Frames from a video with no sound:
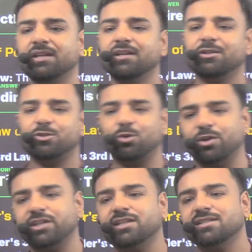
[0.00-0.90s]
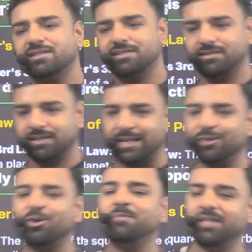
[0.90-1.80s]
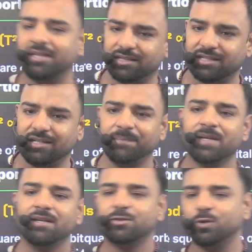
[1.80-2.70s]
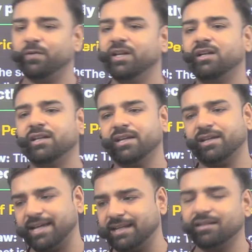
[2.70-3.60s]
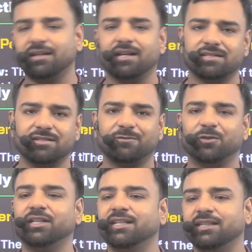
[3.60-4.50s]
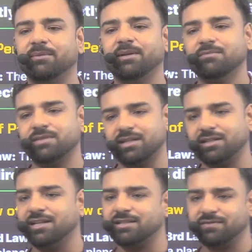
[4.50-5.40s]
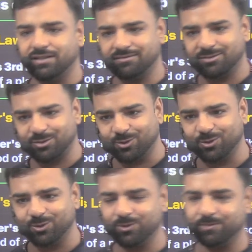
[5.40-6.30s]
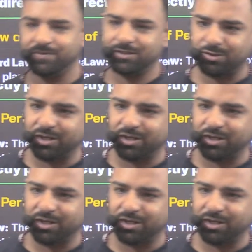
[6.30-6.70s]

So questions cannot be in Hindi. So we'll take another classes for the Hindi medium section as well. So sorry